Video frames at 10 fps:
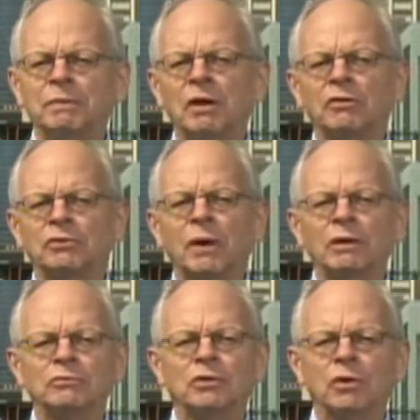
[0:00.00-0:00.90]
but also
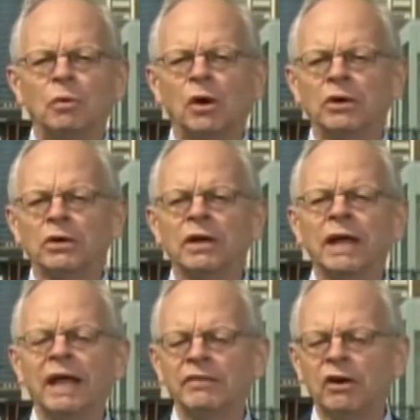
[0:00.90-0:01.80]
out to the water
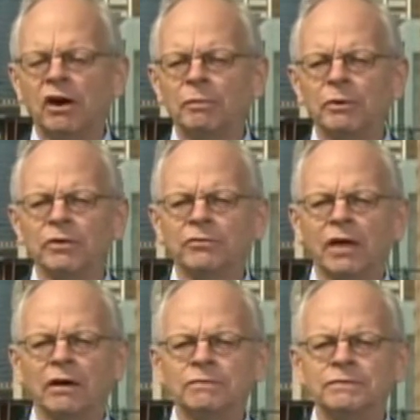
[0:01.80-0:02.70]
and the harbor
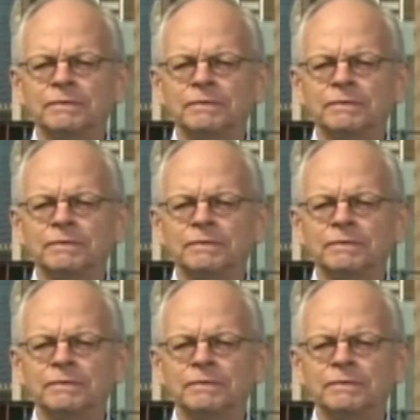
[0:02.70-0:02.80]
itself.